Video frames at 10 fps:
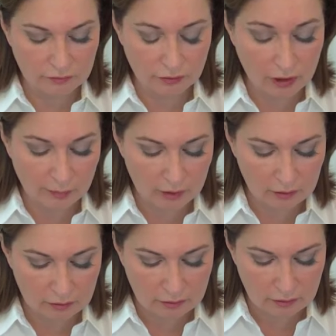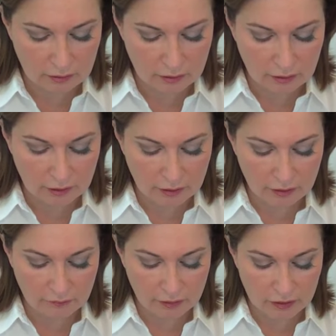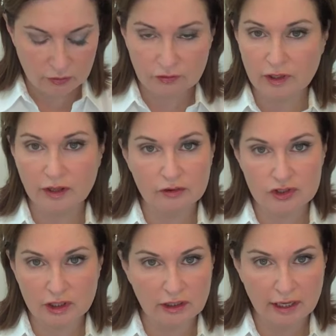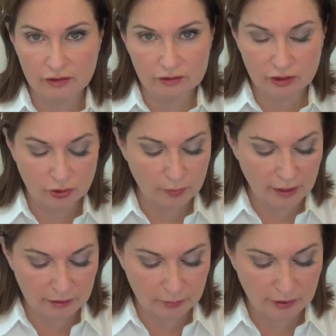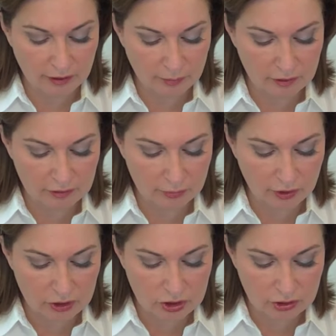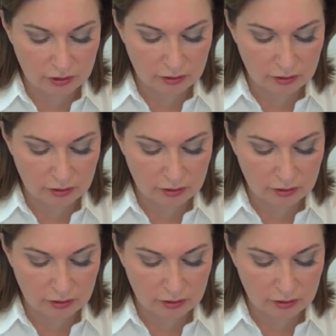phenomenal. If I use other gel liners, I go back and pick up this brush.